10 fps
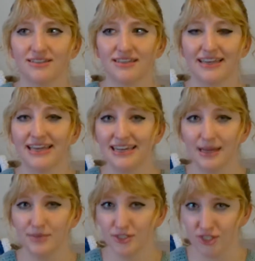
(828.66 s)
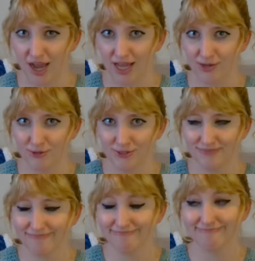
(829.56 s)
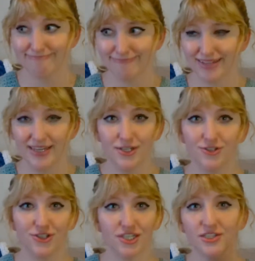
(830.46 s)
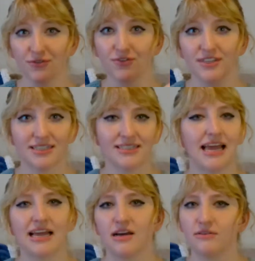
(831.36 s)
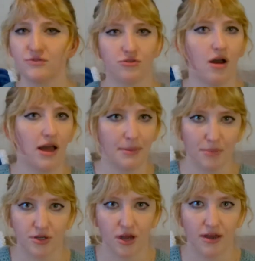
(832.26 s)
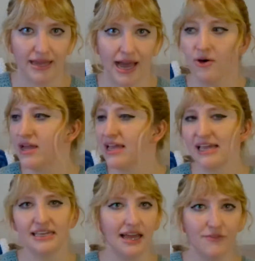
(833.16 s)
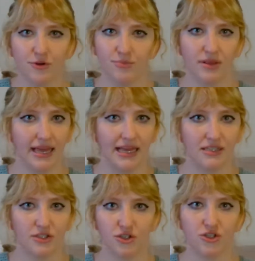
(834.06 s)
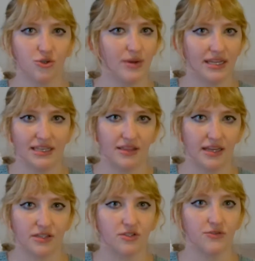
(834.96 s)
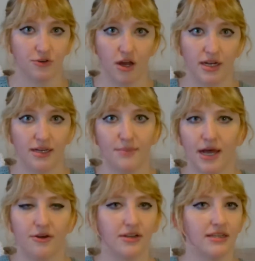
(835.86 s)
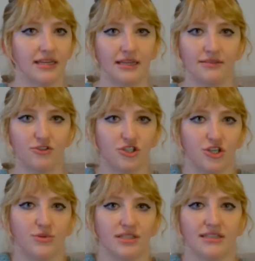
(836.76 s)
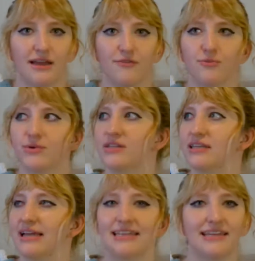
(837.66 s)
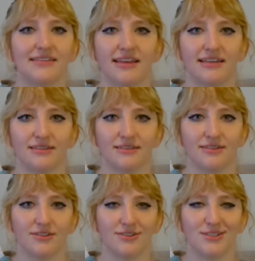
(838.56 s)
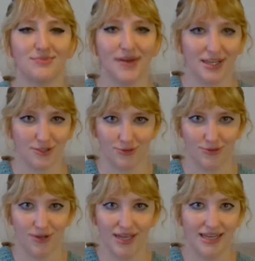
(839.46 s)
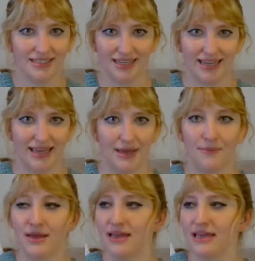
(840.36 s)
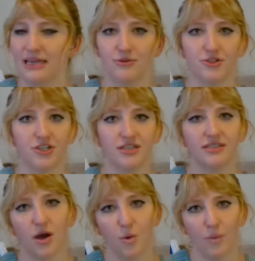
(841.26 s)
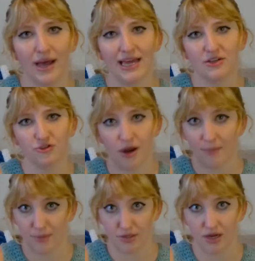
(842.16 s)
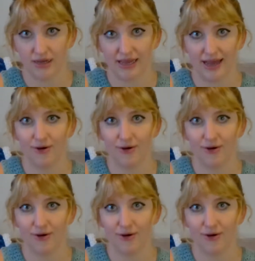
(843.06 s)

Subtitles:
kidnaps a child just for the sake of drawing Murdoch out. He never planned to do anything to Veronica Bowden. She was never really anything special to him. He was just a way to draw Murdoch out.